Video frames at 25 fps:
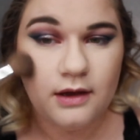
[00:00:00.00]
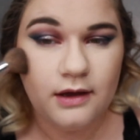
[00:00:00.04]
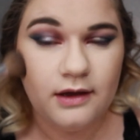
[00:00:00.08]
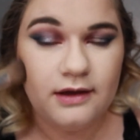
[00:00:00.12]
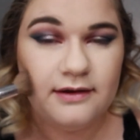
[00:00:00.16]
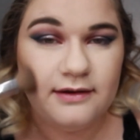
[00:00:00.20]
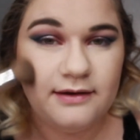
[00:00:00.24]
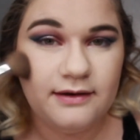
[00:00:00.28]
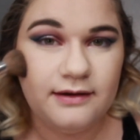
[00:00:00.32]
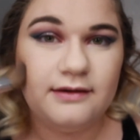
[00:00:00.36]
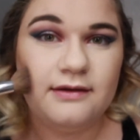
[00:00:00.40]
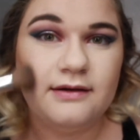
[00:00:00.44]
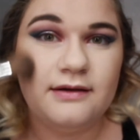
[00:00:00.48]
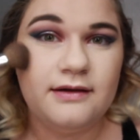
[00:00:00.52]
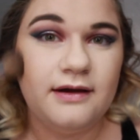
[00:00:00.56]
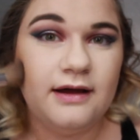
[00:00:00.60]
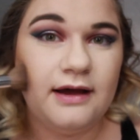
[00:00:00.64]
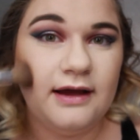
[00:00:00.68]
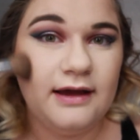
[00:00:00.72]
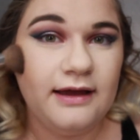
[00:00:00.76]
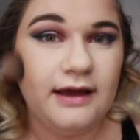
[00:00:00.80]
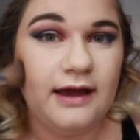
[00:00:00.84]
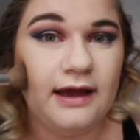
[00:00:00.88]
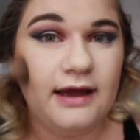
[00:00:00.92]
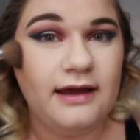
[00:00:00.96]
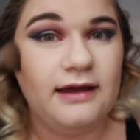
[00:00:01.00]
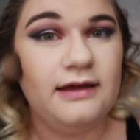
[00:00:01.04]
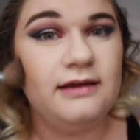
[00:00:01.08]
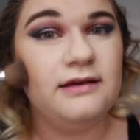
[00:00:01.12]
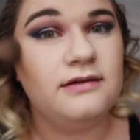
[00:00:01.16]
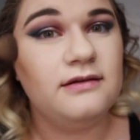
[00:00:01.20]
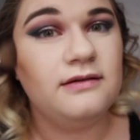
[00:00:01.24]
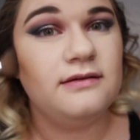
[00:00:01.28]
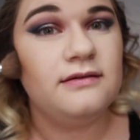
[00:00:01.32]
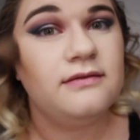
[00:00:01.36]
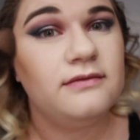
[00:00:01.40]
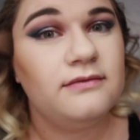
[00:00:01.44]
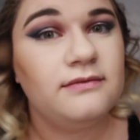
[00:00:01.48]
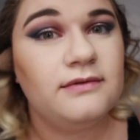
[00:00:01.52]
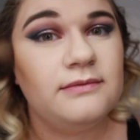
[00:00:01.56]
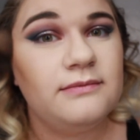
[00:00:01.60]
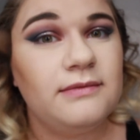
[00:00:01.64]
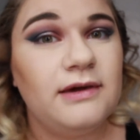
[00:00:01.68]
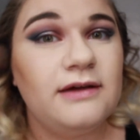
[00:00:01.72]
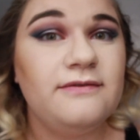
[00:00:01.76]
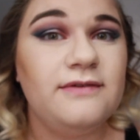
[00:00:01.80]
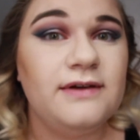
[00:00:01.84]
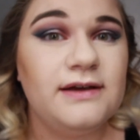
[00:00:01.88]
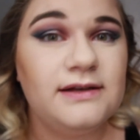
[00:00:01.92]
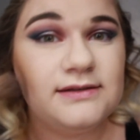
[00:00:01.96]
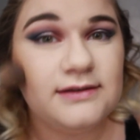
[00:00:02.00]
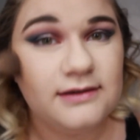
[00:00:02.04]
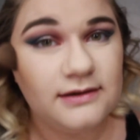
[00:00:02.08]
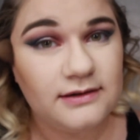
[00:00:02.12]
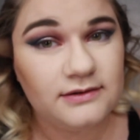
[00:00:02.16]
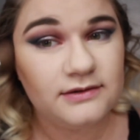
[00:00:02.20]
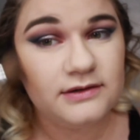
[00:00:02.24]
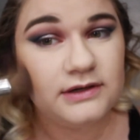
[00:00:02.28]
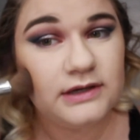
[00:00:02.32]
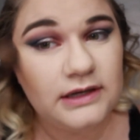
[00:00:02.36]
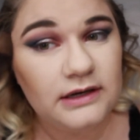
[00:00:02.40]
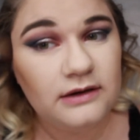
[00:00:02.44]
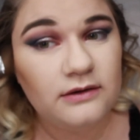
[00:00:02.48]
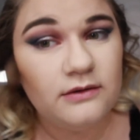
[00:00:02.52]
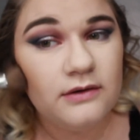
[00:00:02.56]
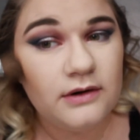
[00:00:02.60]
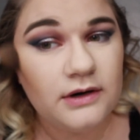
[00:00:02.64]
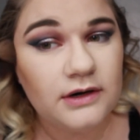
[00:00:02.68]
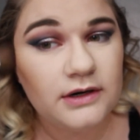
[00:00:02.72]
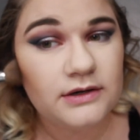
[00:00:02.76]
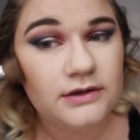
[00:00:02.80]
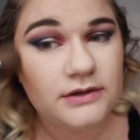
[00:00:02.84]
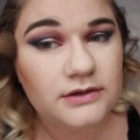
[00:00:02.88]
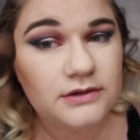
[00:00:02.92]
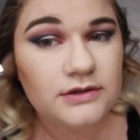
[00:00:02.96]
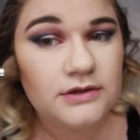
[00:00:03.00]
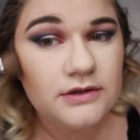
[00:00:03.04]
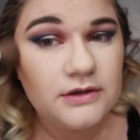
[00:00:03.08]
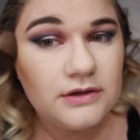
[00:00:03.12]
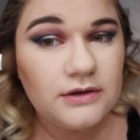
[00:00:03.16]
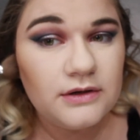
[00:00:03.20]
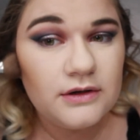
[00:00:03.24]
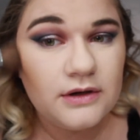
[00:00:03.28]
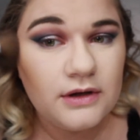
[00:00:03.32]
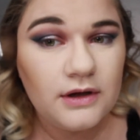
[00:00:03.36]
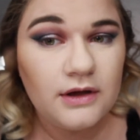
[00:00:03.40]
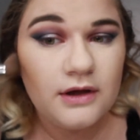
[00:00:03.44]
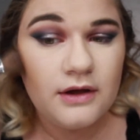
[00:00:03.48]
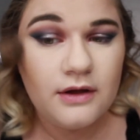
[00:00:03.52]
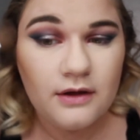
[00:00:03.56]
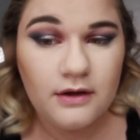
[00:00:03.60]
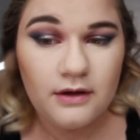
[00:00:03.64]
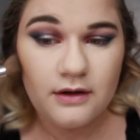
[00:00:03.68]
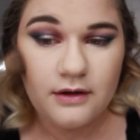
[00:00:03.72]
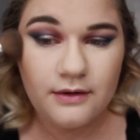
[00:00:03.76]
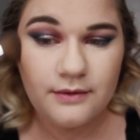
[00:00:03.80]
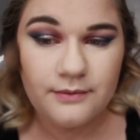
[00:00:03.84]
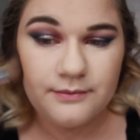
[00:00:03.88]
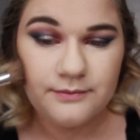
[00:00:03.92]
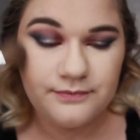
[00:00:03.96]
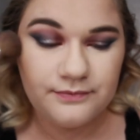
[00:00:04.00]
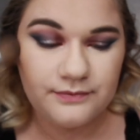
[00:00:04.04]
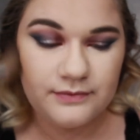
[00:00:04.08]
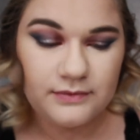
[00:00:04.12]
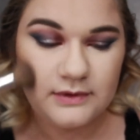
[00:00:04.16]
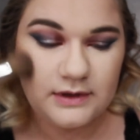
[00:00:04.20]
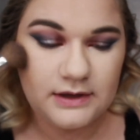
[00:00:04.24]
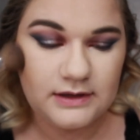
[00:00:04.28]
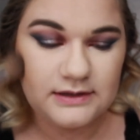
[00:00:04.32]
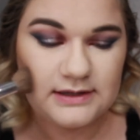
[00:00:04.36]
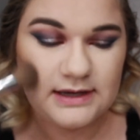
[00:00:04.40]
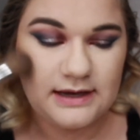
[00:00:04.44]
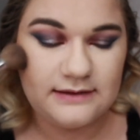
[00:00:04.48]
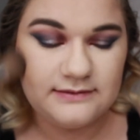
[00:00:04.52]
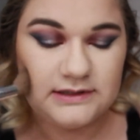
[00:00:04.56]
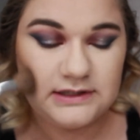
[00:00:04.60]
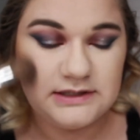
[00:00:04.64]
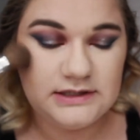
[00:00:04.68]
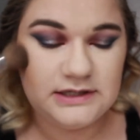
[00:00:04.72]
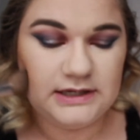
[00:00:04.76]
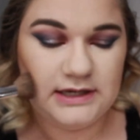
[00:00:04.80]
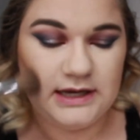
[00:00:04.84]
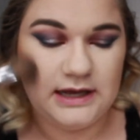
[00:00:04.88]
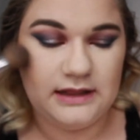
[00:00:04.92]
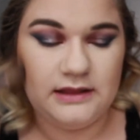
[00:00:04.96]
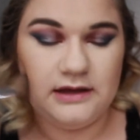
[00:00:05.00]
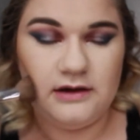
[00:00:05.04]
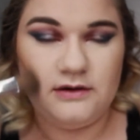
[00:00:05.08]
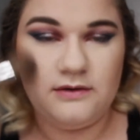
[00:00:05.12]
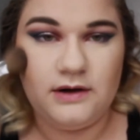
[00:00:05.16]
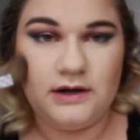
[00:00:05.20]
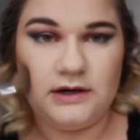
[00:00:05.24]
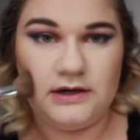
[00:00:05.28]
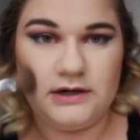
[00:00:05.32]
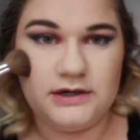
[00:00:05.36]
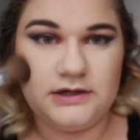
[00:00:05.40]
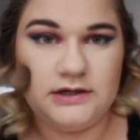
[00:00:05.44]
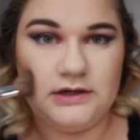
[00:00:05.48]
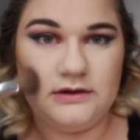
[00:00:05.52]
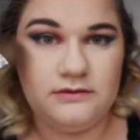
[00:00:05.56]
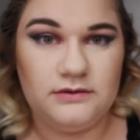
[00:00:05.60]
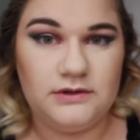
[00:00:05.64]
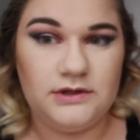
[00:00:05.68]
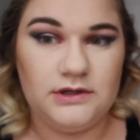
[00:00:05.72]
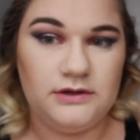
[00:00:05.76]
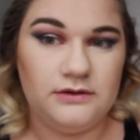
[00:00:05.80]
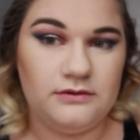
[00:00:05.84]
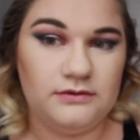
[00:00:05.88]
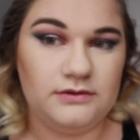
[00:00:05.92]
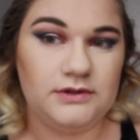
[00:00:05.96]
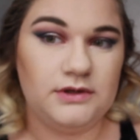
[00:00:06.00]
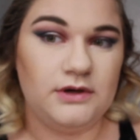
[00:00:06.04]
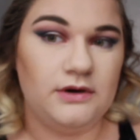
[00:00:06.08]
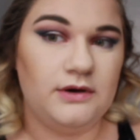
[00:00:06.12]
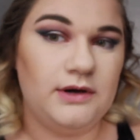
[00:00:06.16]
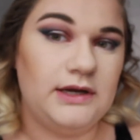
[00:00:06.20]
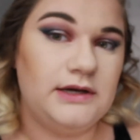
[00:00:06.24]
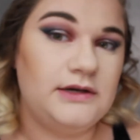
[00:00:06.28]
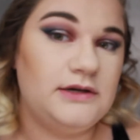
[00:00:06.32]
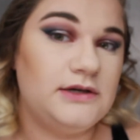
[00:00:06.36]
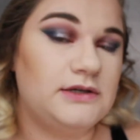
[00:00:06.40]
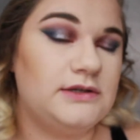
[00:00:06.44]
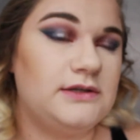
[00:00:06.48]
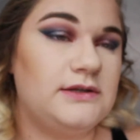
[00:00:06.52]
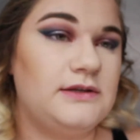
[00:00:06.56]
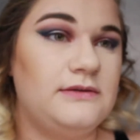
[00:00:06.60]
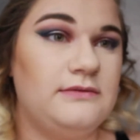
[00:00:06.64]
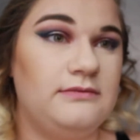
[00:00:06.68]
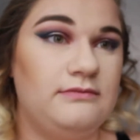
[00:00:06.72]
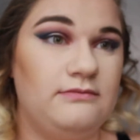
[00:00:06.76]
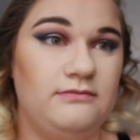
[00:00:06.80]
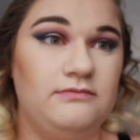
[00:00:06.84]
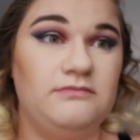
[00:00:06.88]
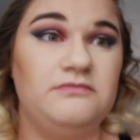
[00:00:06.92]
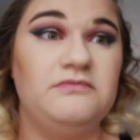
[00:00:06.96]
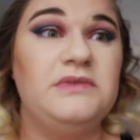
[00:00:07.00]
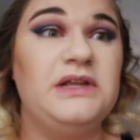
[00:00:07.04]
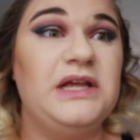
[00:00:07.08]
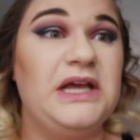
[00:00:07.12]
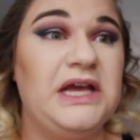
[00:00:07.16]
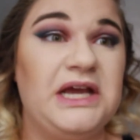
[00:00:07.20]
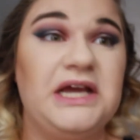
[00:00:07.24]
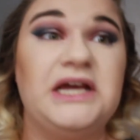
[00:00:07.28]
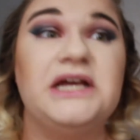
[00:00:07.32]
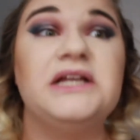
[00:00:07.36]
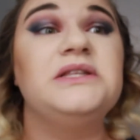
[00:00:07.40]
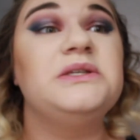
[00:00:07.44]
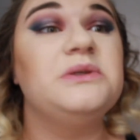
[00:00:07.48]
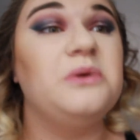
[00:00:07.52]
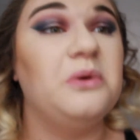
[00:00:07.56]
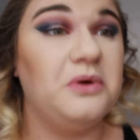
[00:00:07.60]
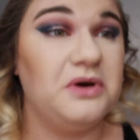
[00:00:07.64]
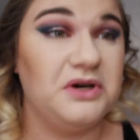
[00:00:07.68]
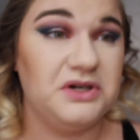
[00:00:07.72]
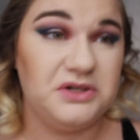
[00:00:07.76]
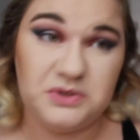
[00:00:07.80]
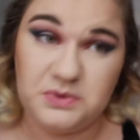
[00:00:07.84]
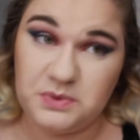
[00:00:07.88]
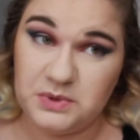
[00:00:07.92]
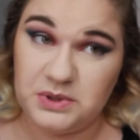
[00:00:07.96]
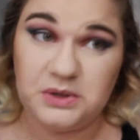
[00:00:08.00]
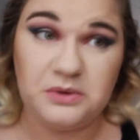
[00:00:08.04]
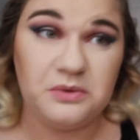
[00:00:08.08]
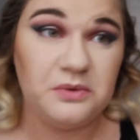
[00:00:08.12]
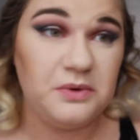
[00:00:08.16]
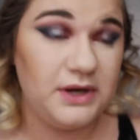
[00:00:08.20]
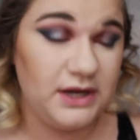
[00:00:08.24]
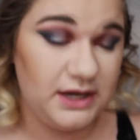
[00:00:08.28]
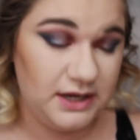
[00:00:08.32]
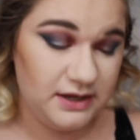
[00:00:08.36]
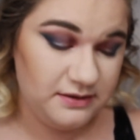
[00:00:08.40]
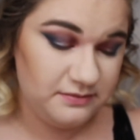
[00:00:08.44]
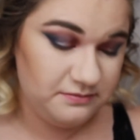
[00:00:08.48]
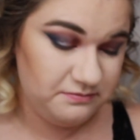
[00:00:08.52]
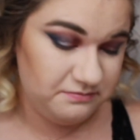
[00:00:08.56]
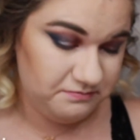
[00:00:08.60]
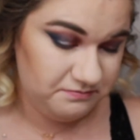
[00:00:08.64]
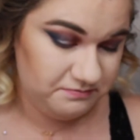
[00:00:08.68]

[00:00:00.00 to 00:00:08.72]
And I hate when my face looks really orange, because I have such a yellow undertone too, so it gets orange real quick.